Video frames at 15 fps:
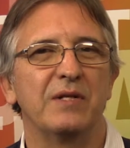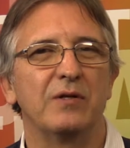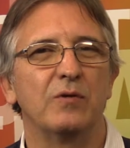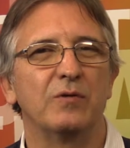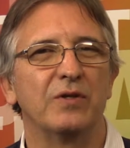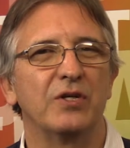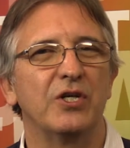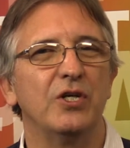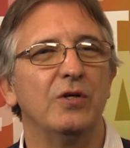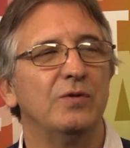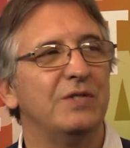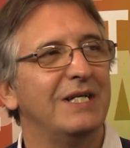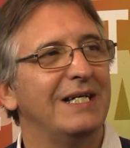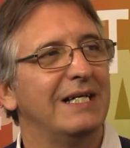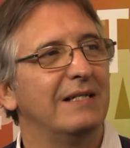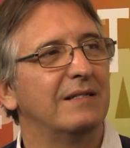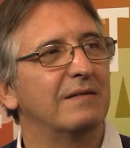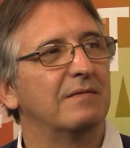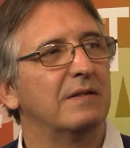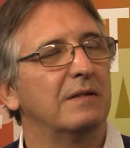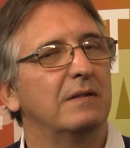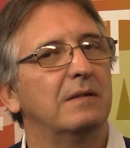called the QT
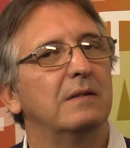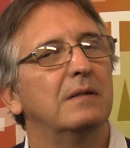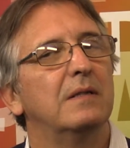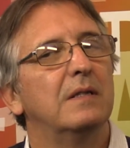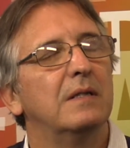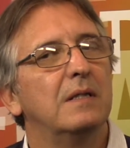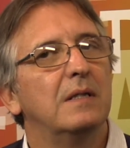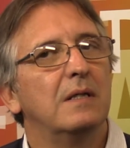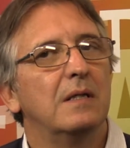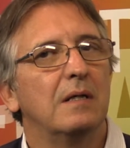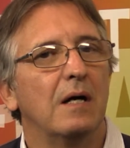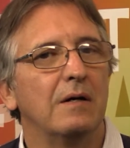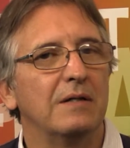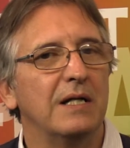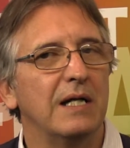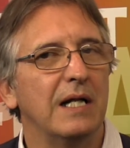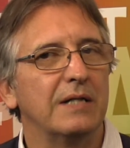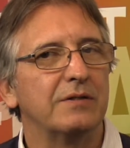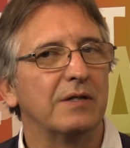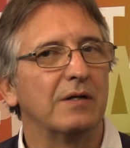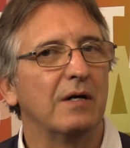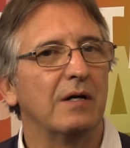interval on the
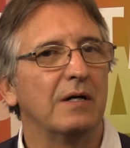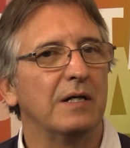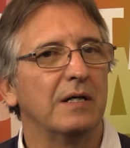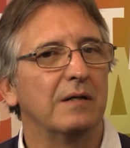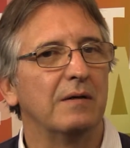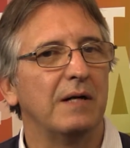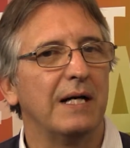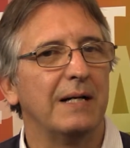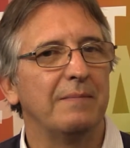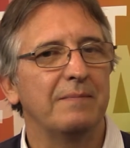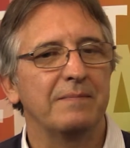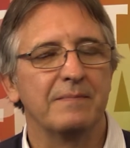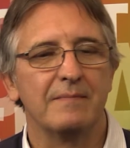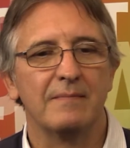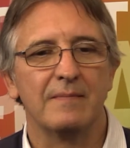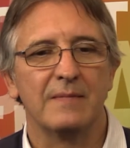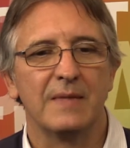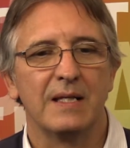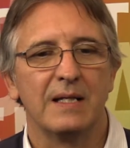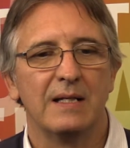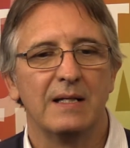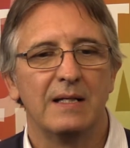electrocardiogram,
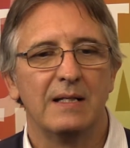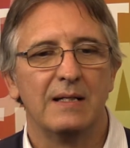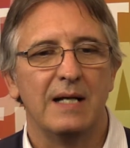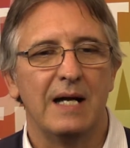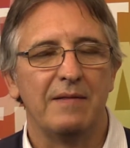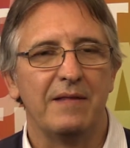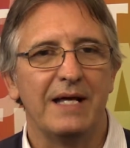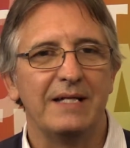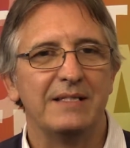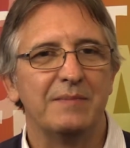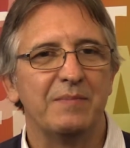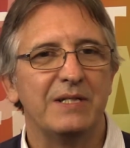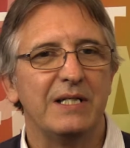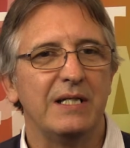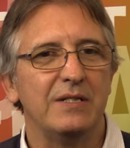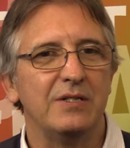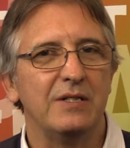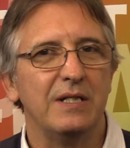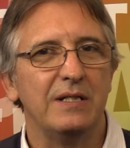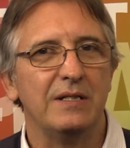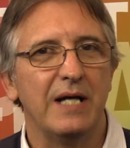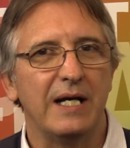and that is a
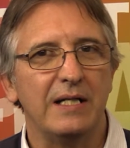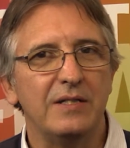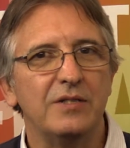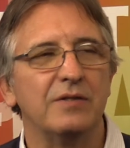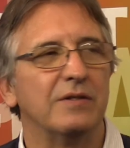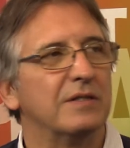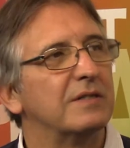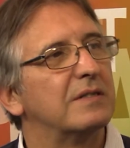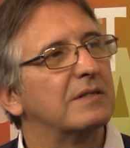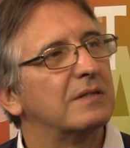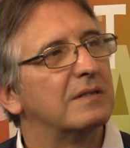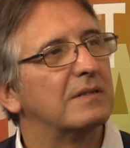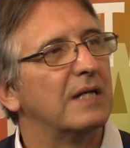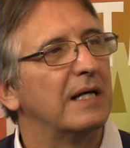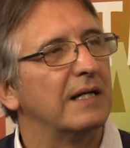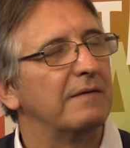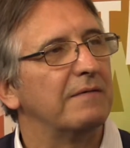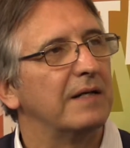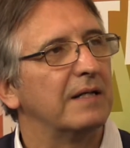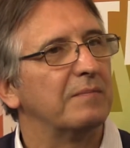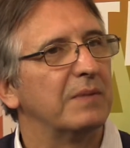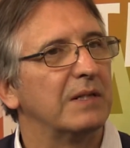potentially dangerous side
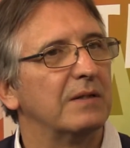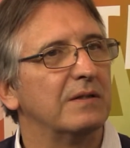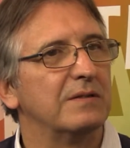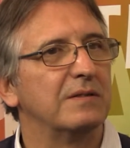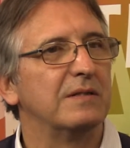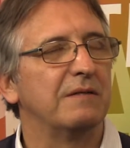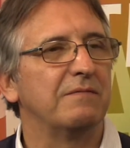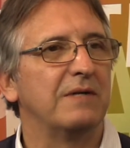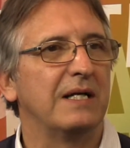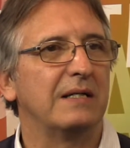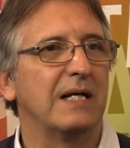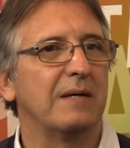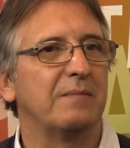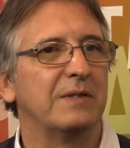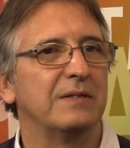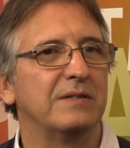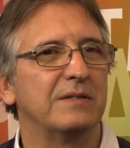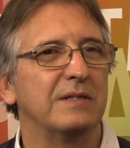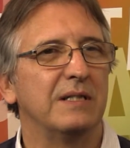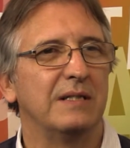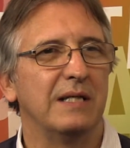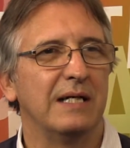effect because if that happens
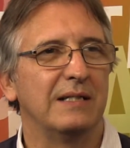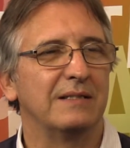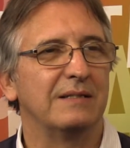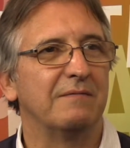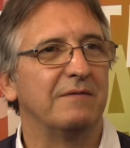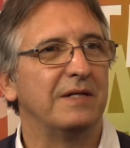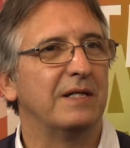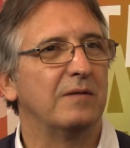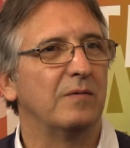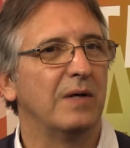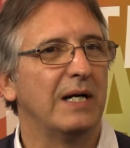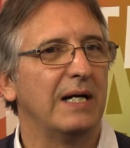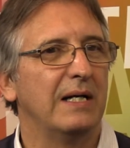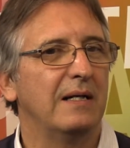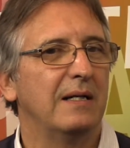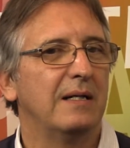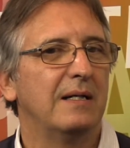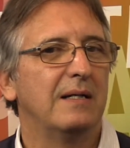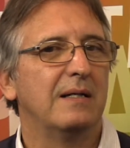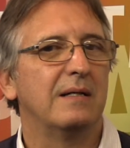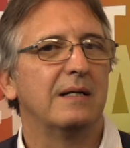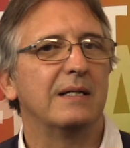in a severe way,
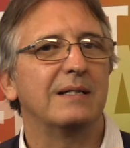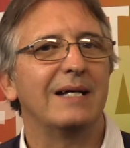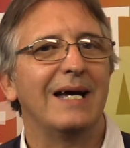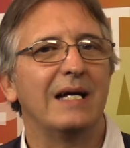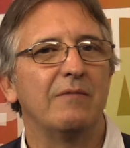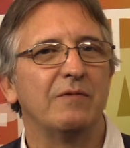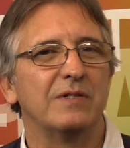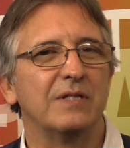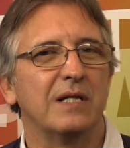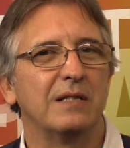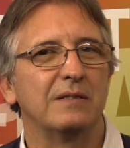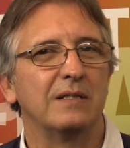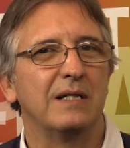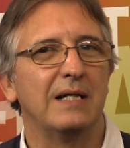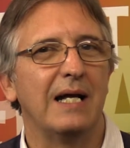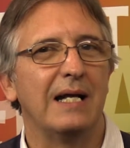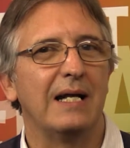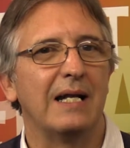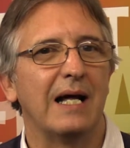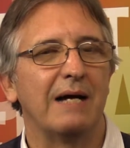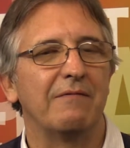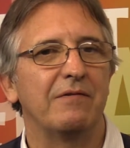it can result in a
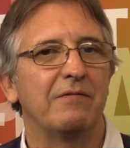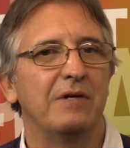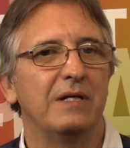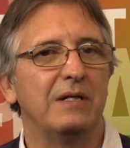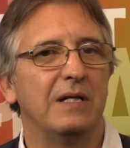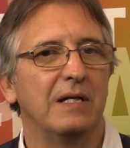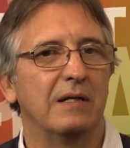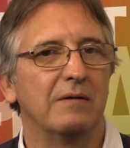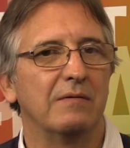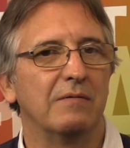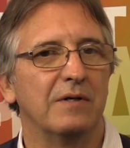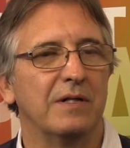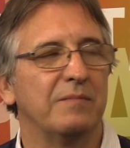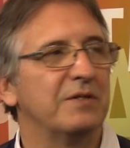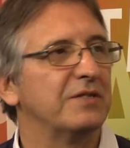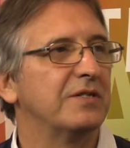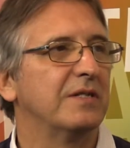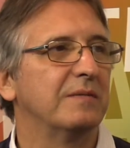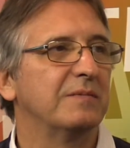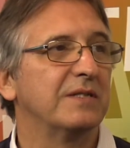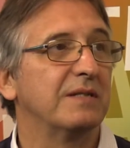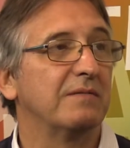life-threatening rhythm
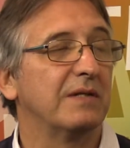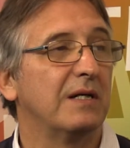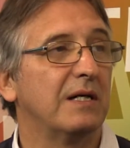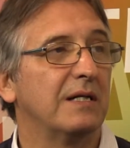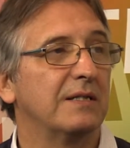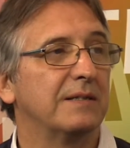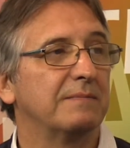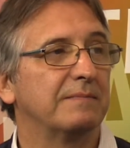disturbance of the heart.